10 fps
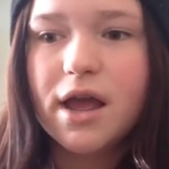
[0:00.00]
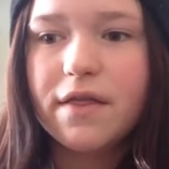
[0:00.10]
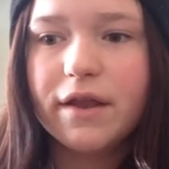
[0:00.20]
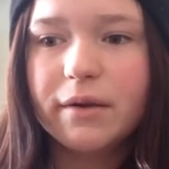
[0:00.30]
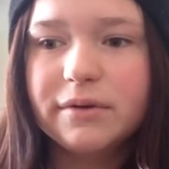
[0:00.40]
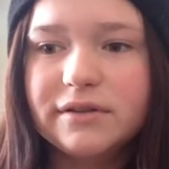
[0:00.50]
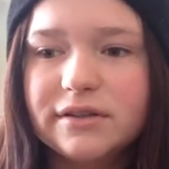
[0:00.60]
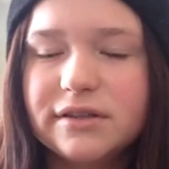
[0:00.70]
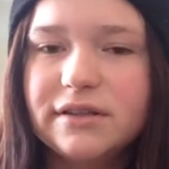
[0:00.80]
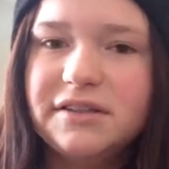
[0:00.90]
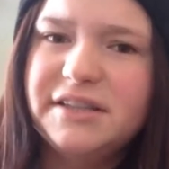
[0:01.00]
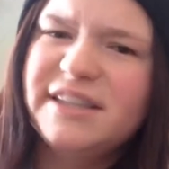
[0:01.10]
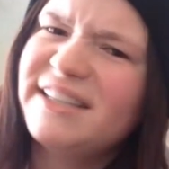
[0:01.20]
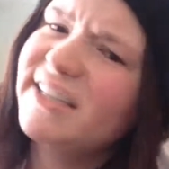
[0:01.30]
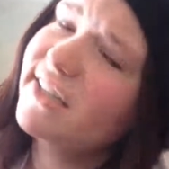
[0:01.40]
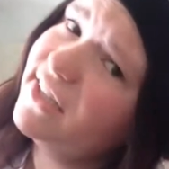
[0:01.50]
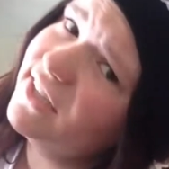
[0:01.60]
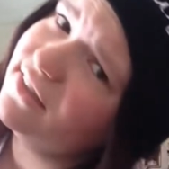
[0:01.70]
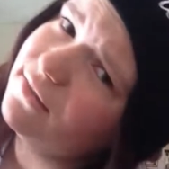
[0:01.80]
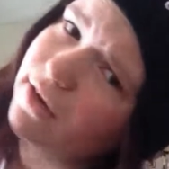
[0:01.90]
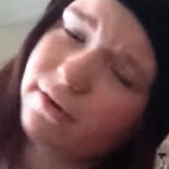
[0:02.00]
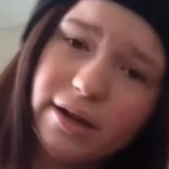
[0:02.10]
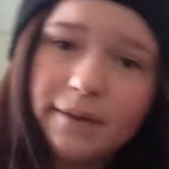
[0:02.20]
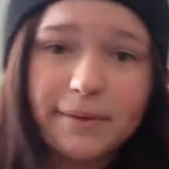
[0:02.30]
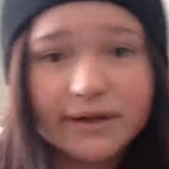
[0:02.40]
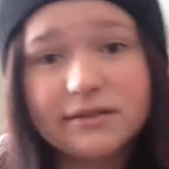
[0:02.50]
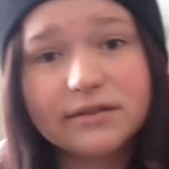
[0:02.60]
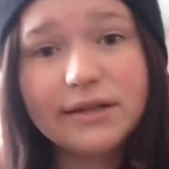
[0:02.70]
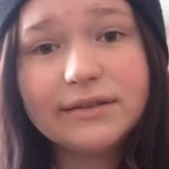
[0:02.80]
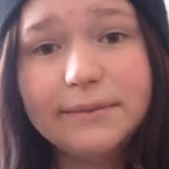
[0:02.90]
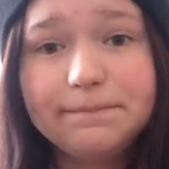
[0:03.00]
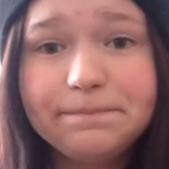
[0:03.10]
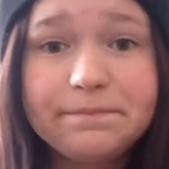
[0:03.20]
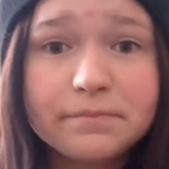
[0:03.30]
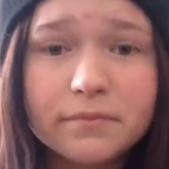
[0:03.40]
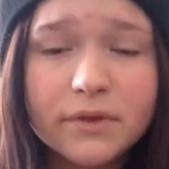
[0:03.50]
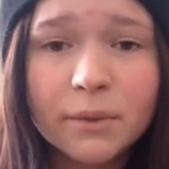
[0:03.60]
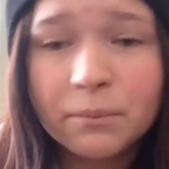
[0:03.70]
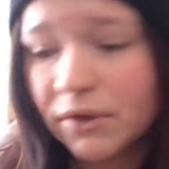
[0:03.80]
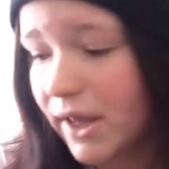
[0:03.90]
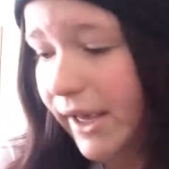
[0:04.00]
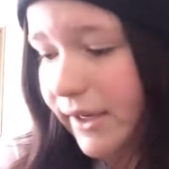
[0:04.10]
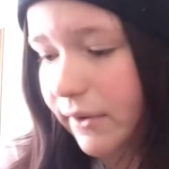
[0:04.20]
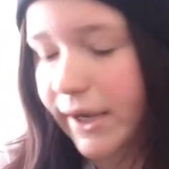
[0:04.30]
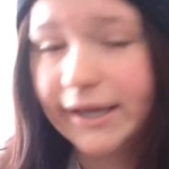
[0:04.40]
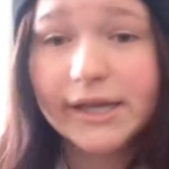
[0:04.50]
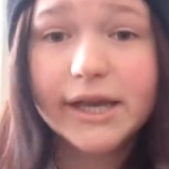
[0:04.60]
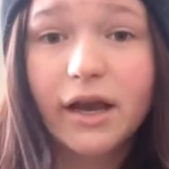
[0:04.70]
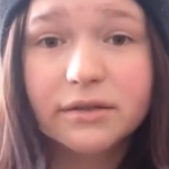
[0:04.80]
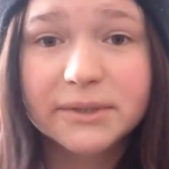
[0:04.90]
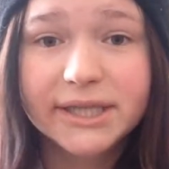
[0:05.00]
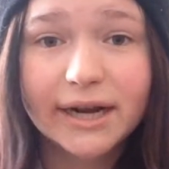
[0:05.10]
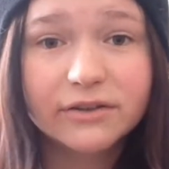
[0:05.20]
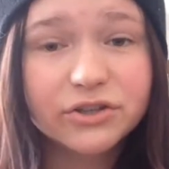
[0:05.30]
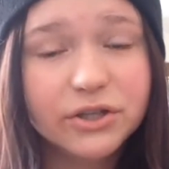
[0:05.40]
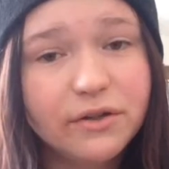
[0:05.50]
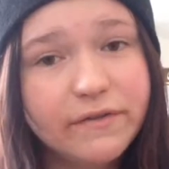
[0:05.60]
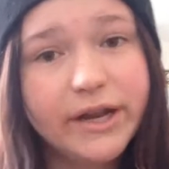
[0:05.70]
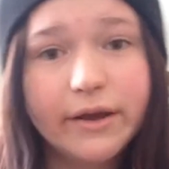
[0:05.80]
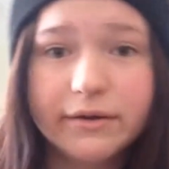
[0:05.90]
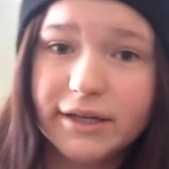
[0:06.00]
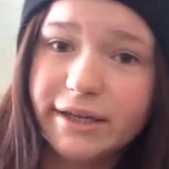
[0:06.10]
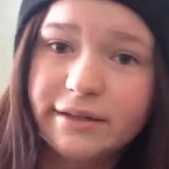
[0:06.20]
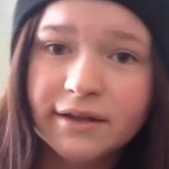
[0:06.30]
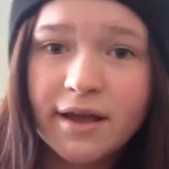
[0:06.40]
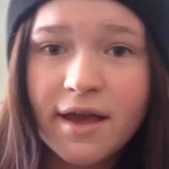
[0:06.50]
And then I went to Dylan, I don't know how to pronounce his last name, but okay, he hugged me, and I'll show you the video at the end.